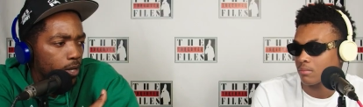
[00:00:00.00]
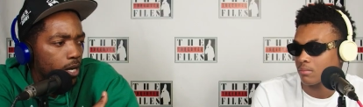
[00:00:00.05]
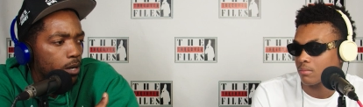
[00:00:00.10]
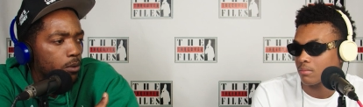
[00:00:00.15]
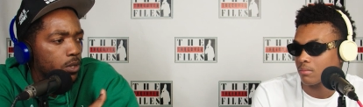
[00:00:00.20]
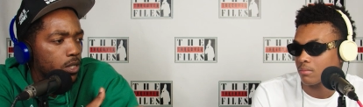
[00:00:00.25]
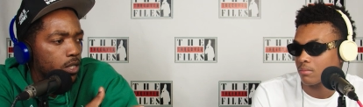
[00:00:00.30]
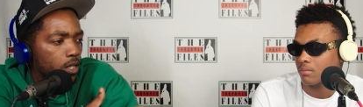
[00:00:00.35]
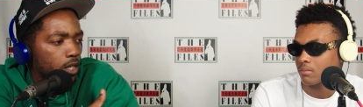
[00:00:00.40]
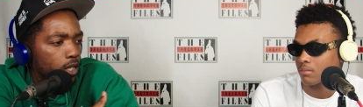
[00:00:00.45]
Speaker 1: when
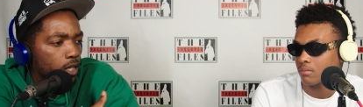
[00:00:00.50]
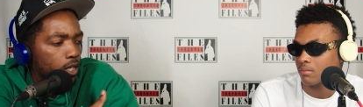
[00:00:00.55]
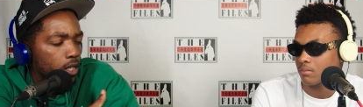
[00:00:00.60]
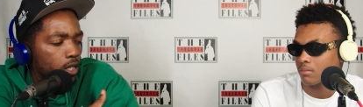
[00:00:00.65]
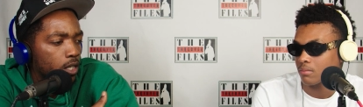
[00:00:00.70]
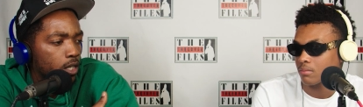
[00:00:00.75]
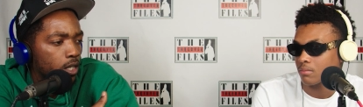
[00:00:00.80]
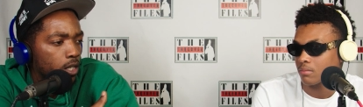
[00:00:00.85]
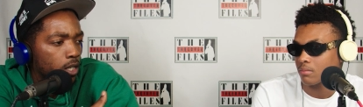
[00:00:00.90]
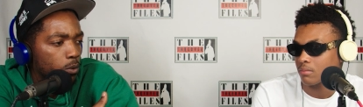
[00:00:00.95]
I was
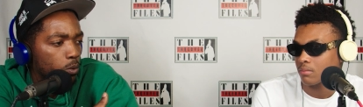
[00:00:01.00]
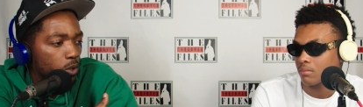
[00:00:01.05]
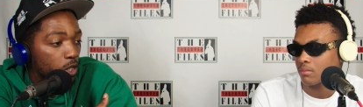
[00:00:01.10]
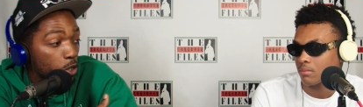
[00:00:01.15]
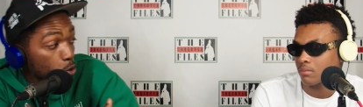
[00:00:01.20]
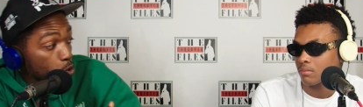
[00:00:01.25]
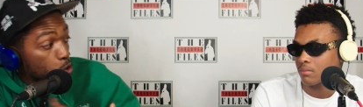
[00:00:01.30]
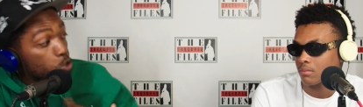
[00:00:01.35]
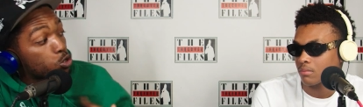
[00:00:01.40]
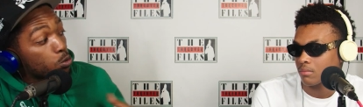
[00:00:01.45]
uh
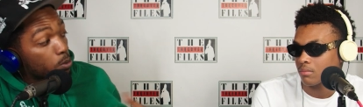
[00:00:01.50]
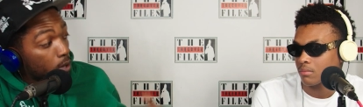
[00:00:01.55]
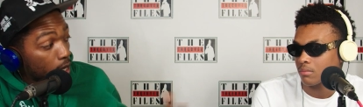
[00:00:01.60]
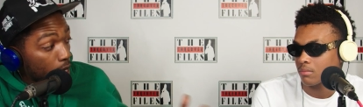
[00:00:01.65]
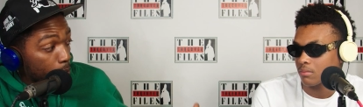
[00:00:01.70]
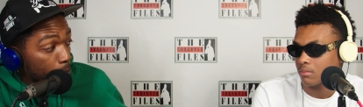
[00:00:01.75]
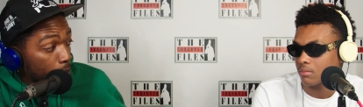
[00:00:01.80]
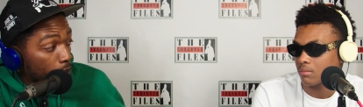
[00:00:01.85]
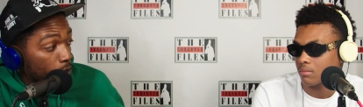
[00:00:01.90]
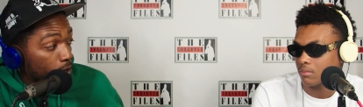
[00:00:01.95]
when
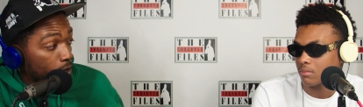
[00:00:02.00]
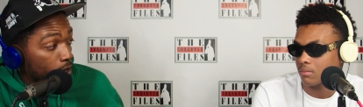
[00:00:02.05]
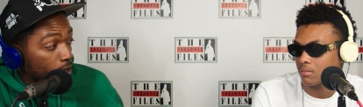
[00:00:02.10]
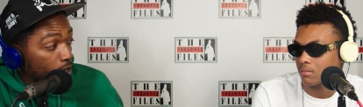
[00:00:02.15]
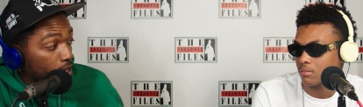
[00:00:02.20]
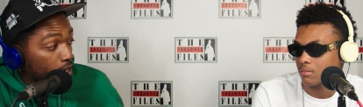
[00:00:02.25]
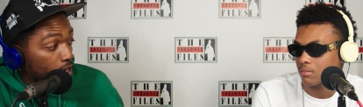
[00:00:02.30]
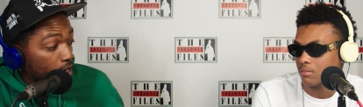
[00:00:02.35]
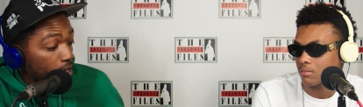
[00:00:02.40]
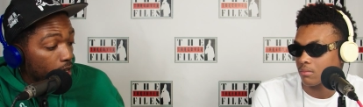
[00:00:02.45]
YouTube came out,
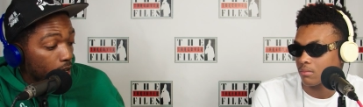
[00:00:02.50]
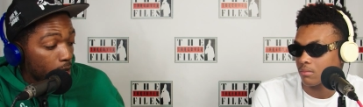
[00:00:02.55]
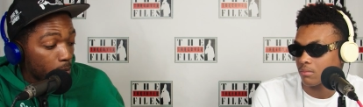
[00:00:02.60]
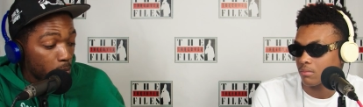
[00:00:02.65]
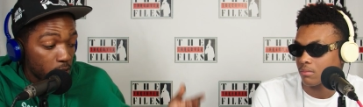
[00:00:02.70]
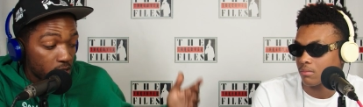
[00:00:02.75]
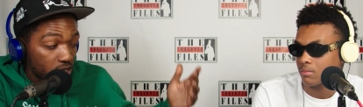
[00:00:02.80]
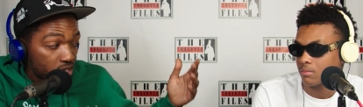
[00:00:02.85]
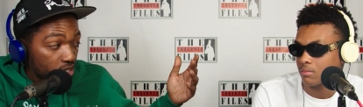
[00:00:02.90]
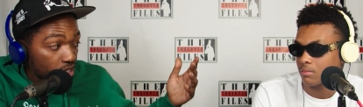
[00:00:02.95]
mm.
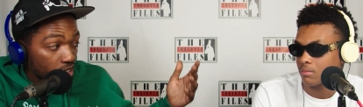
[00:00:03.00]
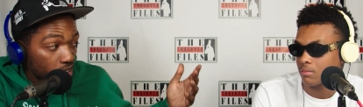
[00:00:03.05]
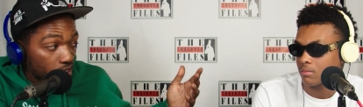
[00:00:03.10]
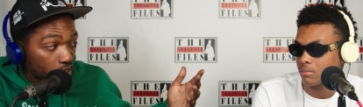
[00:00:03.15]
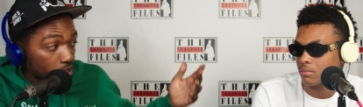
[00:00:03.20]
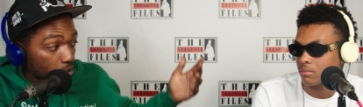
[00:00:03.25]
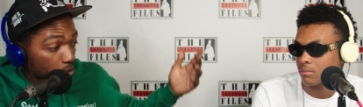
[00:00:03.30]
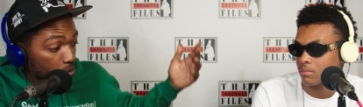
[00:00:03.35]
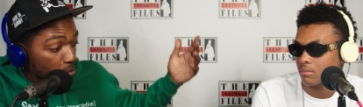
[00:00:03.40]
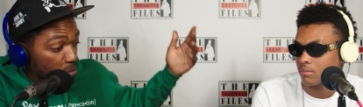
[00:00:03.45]
I'm
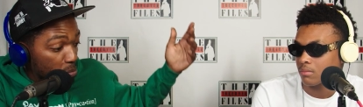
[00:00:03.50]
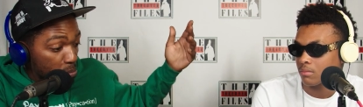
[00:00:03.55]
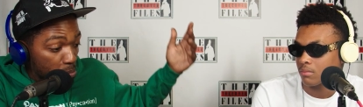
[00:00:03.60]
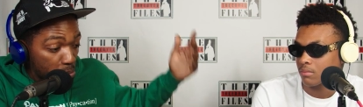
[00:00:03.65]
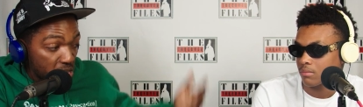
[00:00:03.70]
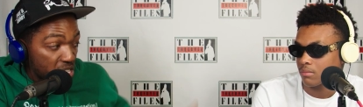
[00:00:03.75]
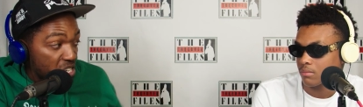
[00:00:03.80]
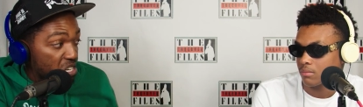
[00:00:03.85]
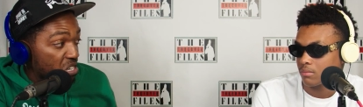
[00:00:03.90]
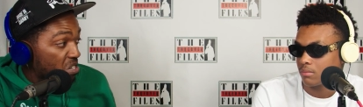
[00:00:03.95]
listening to
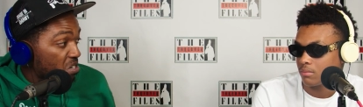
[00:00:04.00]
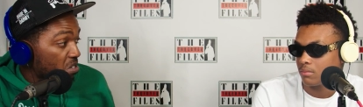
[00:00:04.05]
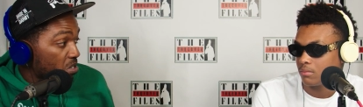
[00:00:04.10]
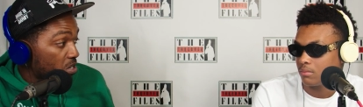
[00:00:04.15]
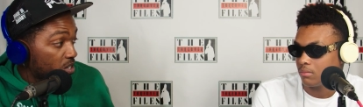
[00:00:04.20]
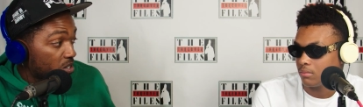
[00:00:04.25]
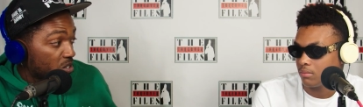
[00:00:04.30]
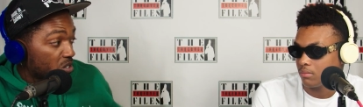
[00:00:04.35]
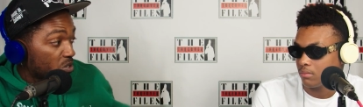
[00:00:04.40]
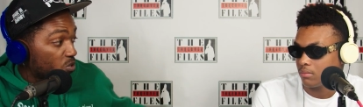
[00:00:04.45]
Meek,
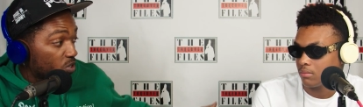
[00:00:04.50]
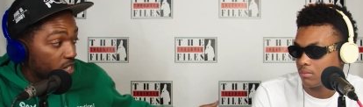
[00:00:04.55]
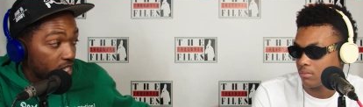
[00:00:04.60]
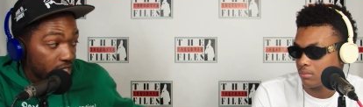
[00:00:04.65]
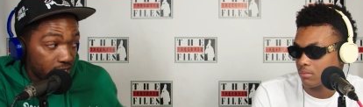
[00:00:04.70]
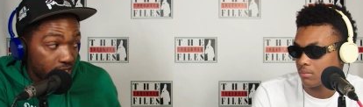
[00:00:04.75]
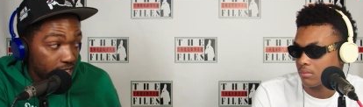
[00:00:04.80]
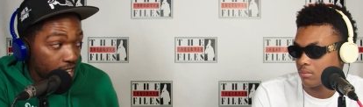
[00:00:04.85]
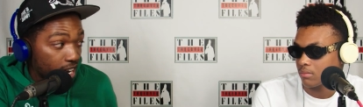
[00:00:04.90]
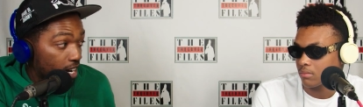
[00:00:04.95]

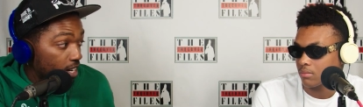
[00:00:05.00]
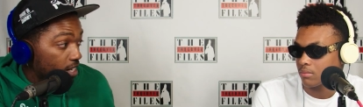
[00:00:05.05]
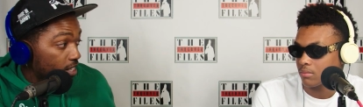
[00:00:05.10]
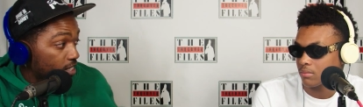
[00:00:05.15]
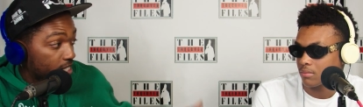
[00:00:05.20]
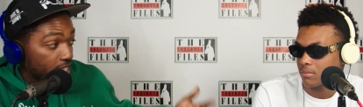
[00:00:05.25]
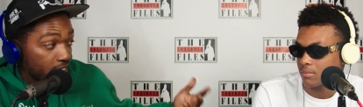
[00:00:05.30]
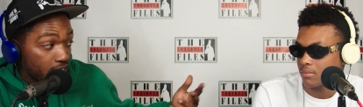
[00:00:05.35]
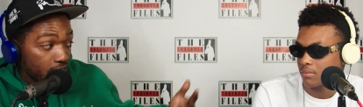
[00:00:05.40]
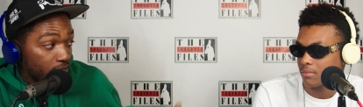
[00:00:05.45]
Reed
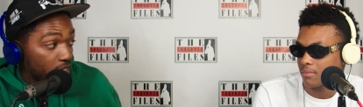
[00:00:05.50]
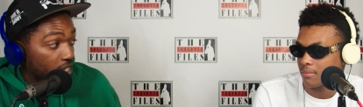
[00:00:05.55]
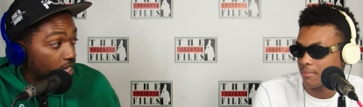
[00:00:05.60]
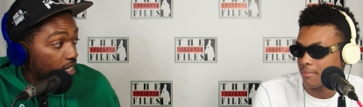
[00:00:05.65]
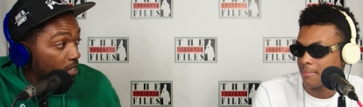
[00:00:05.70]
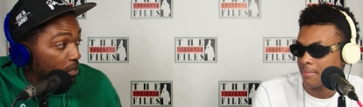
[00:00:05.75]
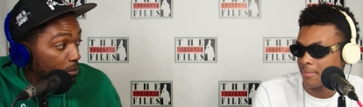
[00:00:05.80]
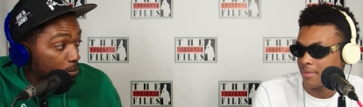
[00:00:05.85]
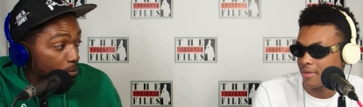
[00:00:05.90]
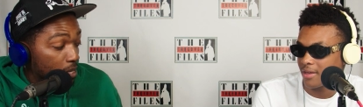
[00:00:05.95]
Dollaz,
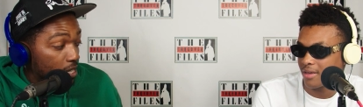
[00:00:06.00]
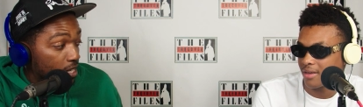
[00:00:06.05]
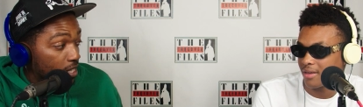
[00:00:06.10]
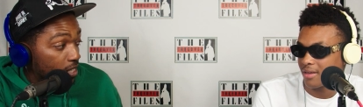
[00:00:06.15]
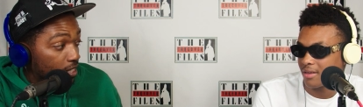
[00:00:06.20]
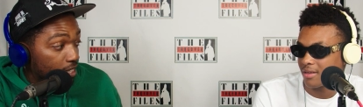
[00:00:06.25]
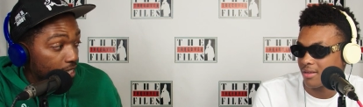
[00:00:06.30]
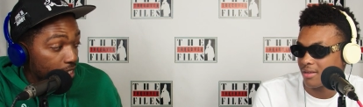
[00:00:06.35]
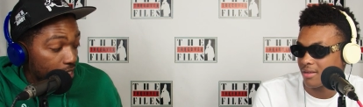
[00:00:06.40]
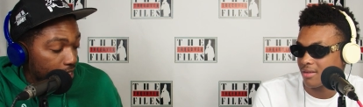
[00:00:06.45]
Heavy,
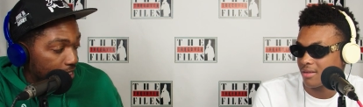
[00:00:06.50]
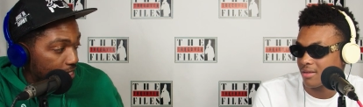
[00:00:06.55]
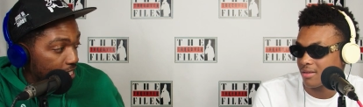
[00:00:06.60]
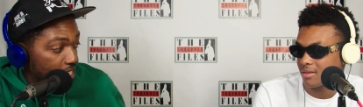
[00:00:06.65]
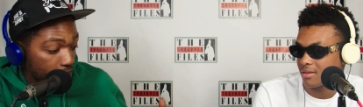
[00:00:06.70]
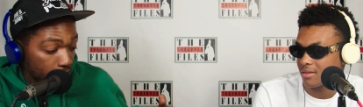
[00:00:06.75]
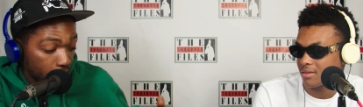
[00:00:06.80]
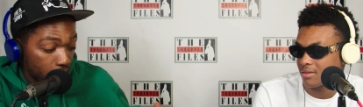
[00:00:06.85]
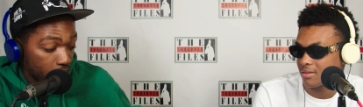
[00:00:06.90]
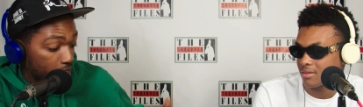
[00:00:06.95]
yeah, the,
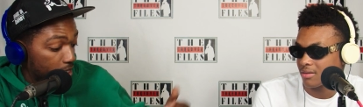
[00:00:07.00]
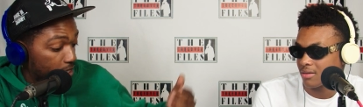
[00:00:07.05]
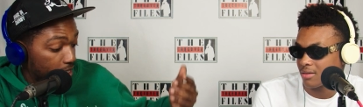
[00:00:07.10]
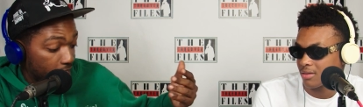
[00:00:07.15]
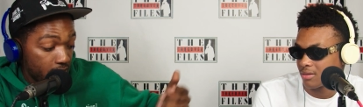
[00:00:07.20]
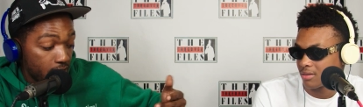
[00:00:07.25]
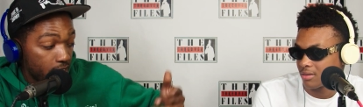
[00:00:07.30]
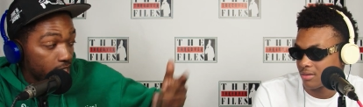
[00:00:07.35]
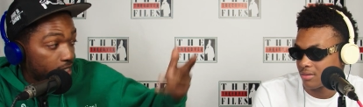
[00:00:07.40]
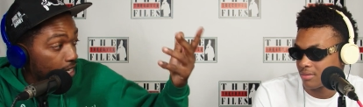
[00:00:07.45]
the uh
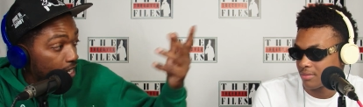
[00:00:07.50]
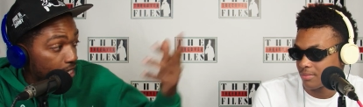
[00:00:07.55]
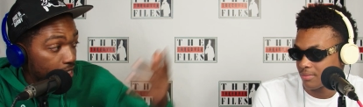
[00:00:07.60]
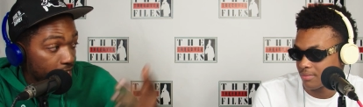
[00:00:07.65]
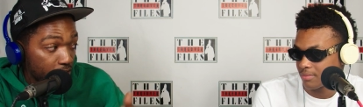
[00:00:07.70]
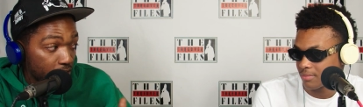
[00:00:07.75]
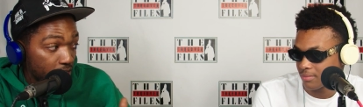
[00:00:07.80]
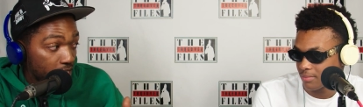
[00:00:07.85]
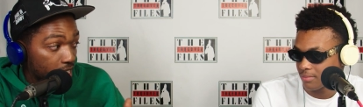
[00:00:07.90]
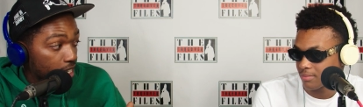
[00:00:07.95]
the
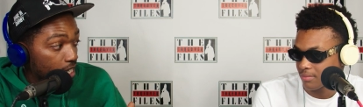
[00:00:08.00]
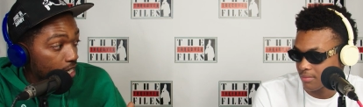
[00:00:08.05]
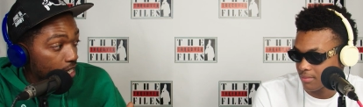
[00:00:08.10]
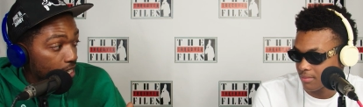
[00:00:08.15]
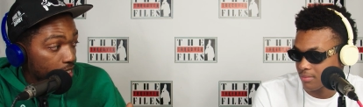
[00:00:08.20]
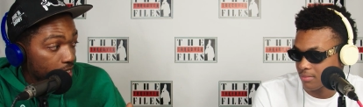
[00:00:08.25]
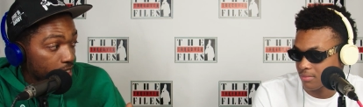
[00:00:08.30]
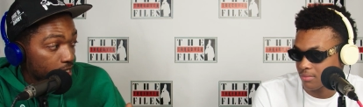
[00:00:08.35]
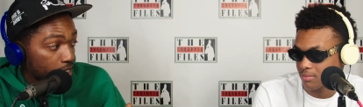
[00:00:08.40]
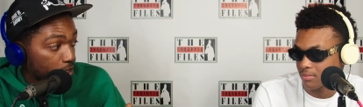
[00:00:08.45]
headshot
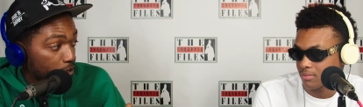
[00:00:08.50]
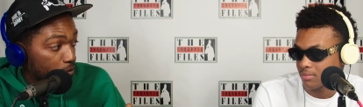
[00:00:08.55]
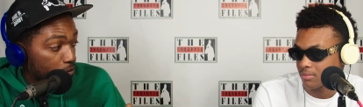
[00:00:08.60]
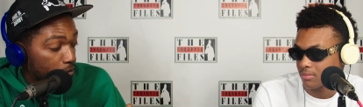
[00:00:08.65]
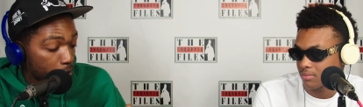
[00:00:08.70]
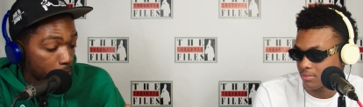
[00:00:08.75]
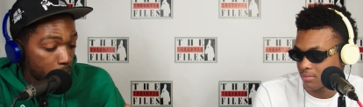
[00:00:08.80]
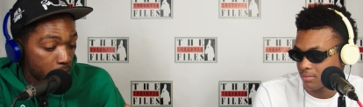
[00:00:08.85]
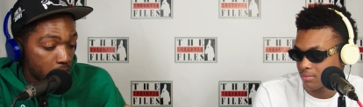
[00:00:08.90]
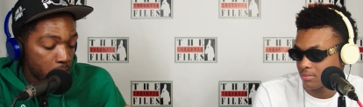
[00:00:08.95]
DVDs. Mm-hmm.
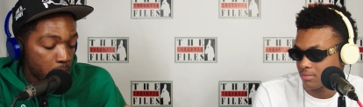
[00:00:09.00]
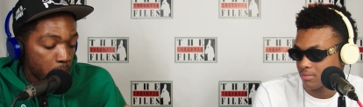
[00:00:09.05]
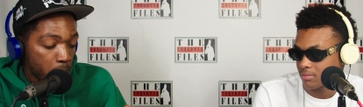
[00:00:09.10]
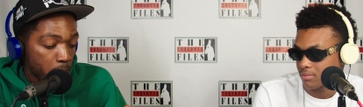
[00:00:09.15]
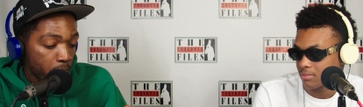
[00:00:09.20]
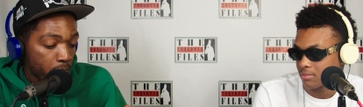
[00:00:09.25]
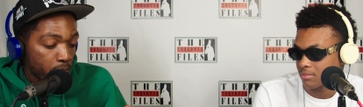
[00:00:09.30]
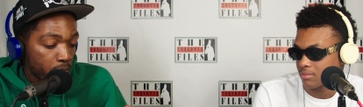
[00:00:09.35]
You feel me?